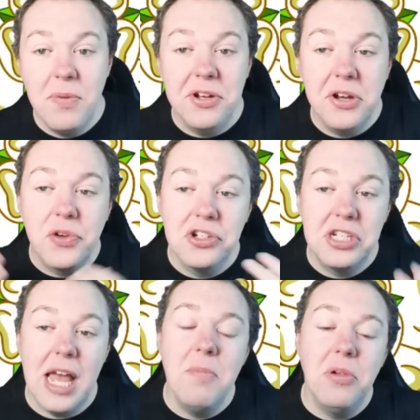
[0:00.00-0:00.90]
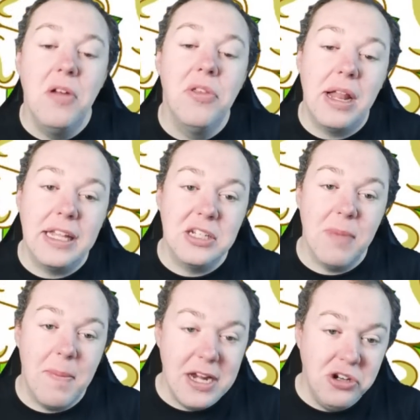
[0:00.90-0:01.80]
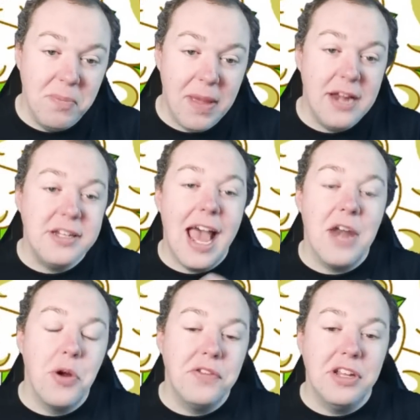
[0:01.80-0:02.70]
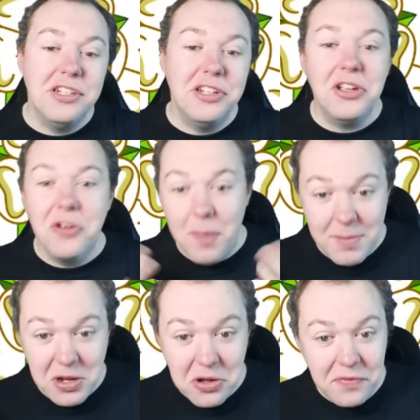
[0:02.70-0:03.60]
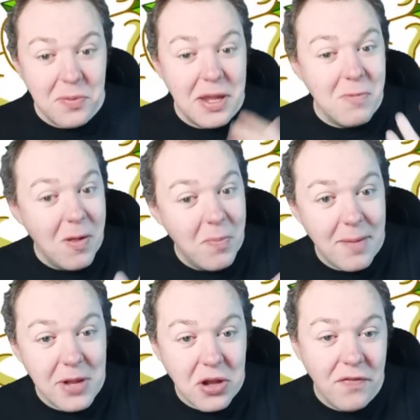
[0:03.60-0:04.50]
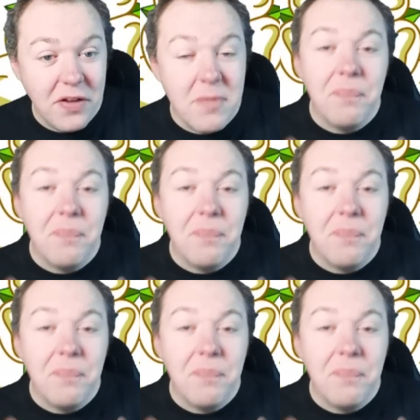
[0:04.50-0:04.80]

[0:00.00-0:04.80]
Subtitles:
And, of course, down below, there are links to my Patreon page and a rotation link called Buy Me Coffee, where you can, well, buy me coffee.